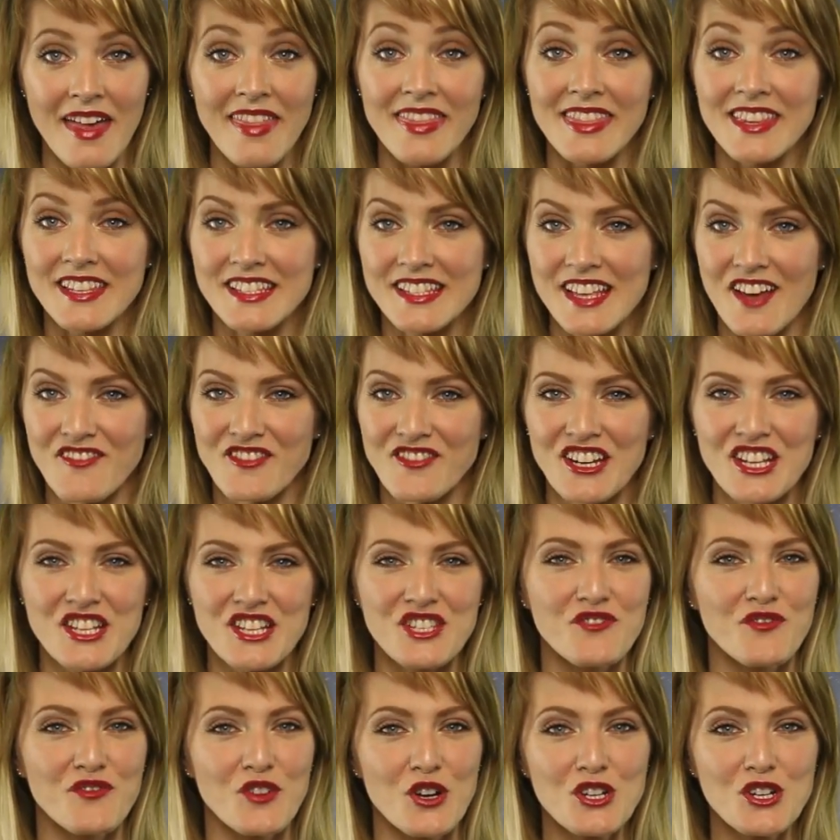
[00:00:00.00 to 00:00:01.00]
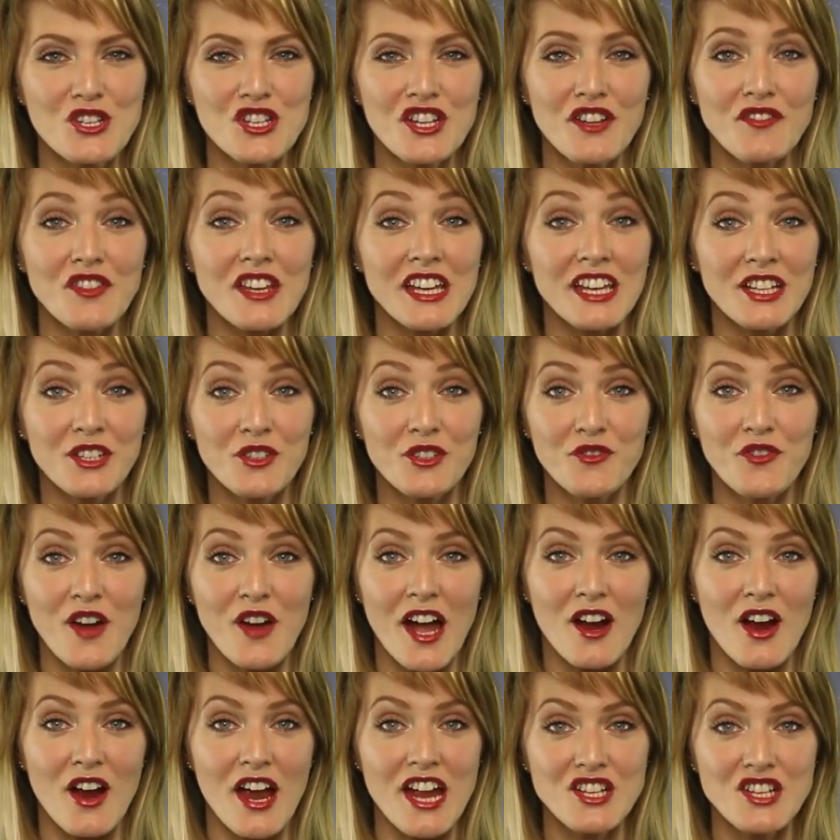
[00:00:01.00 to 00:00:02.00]
The 7-inch version of the Kindle
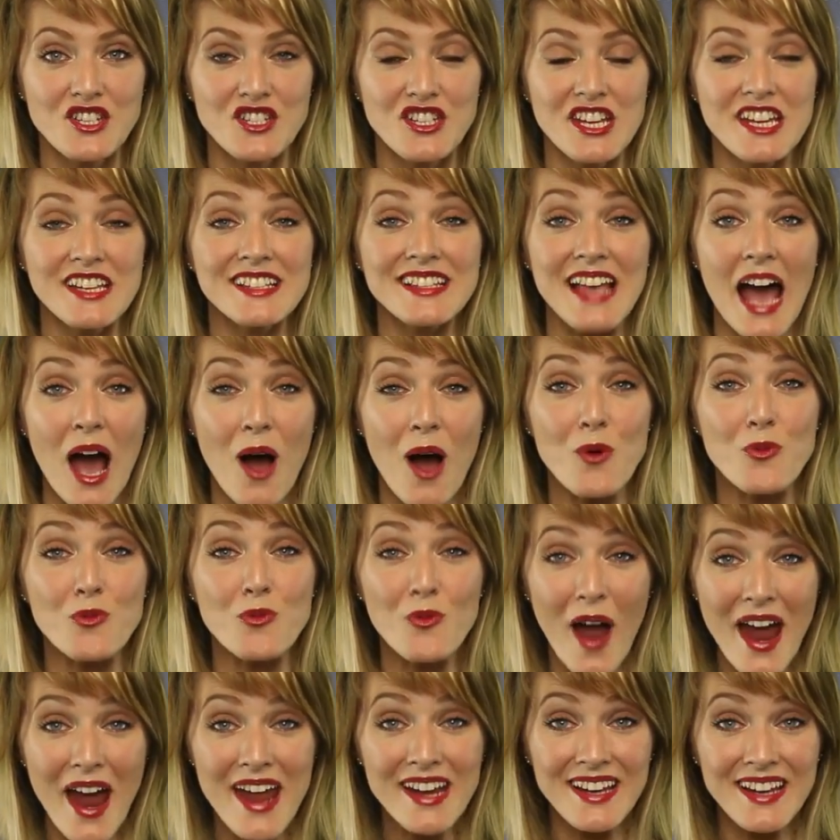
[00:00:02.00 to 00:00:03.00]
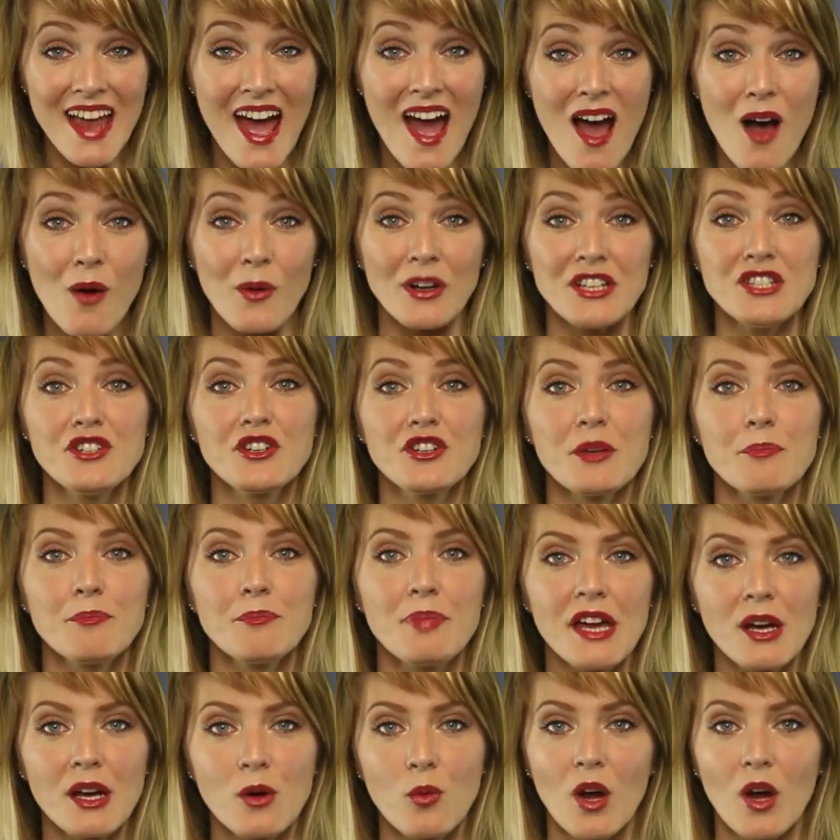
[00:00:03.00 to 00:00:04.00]
Fire HD is out right now, and you can
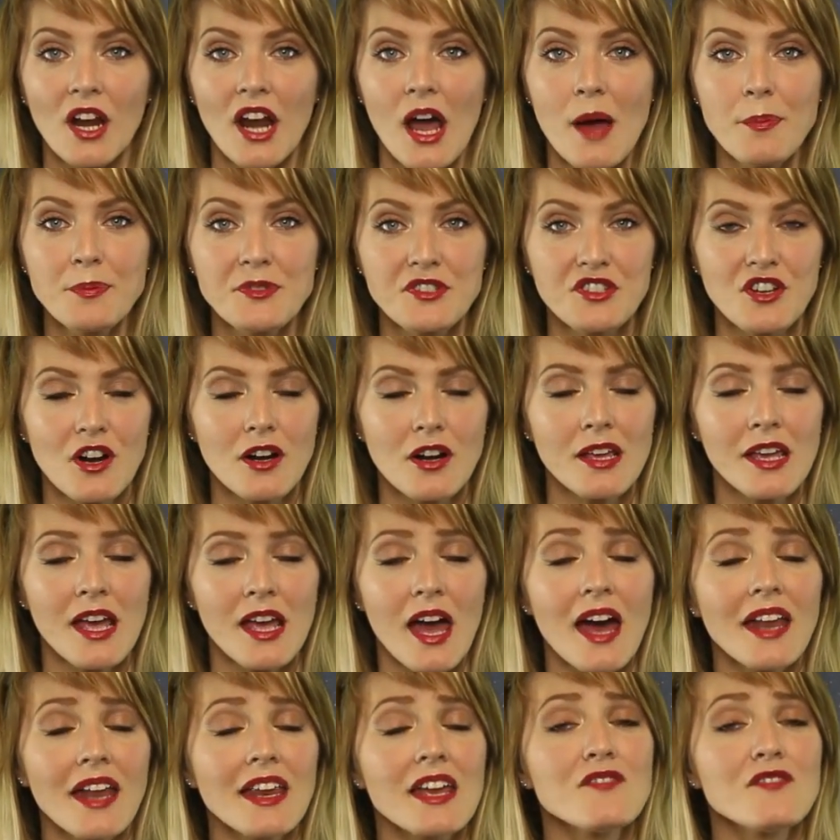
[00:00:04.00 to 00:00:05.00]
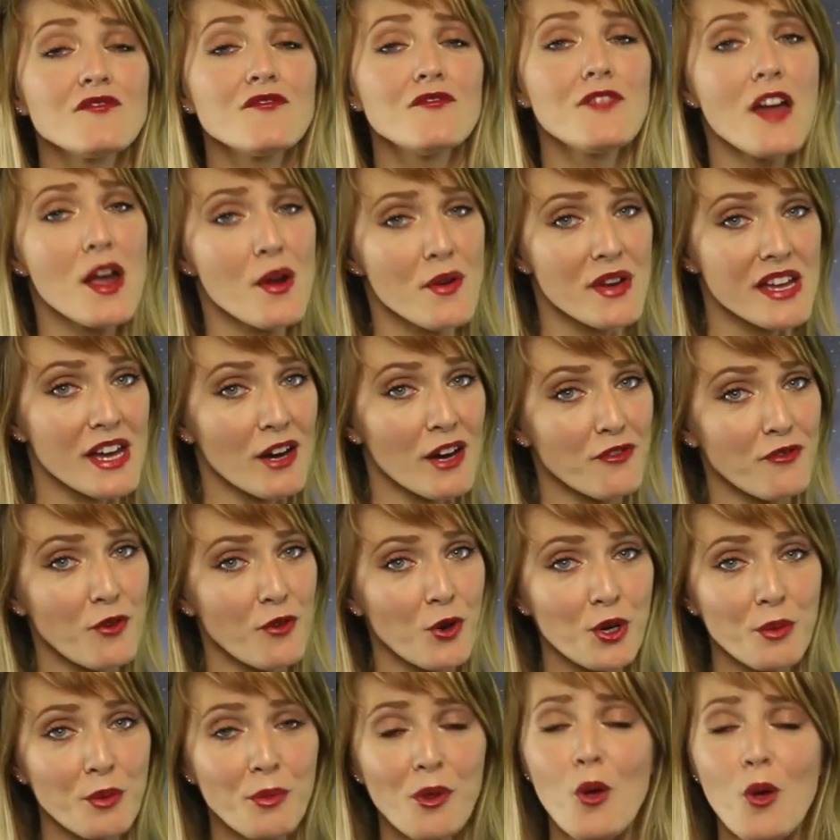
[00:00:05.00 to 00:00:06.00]
pick one up starting at a very
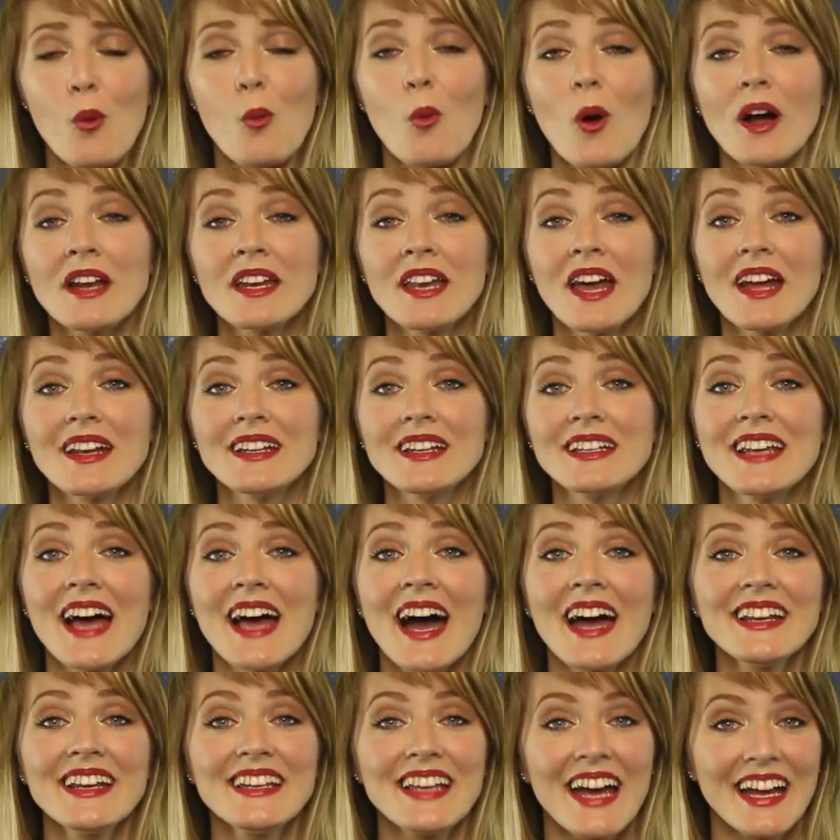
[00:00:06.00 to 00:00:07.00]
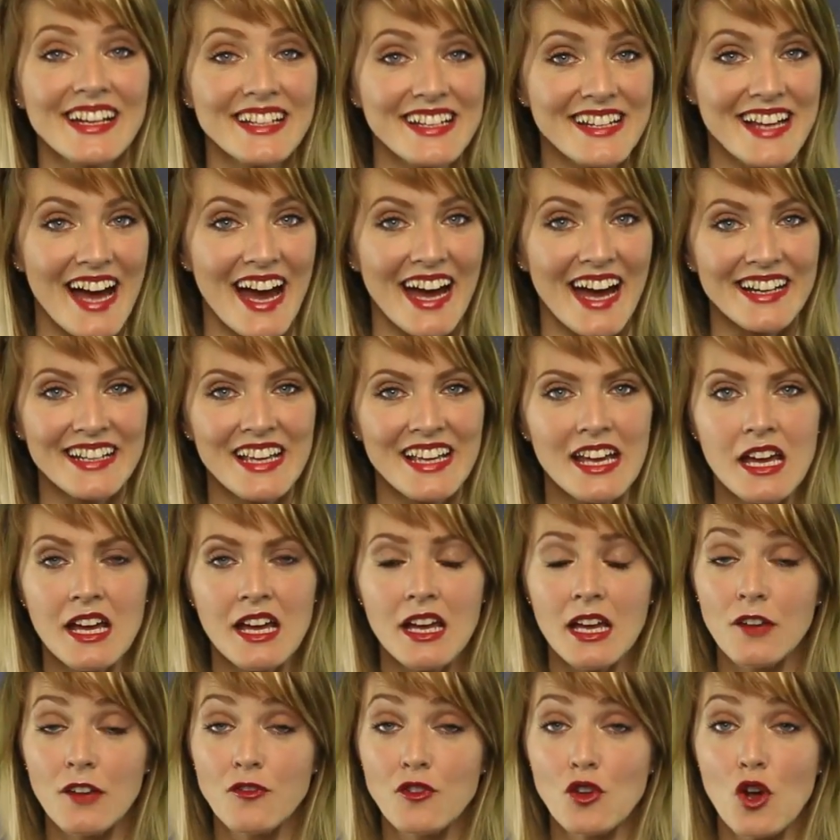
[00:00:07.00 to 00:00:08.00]
affordable $199.99.
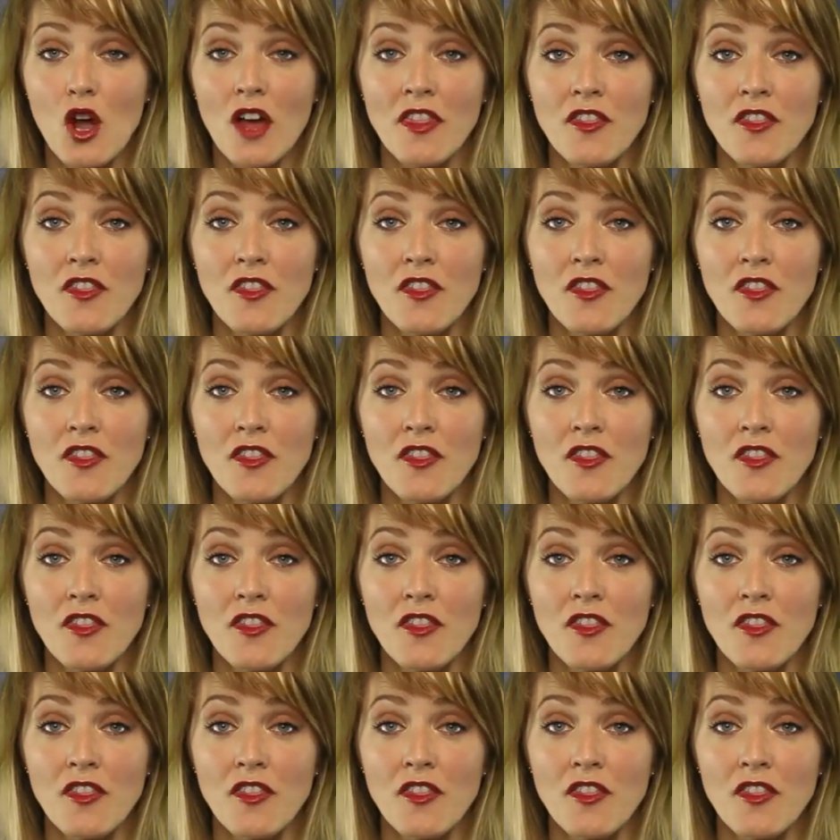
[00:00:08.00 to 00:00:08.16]
If you're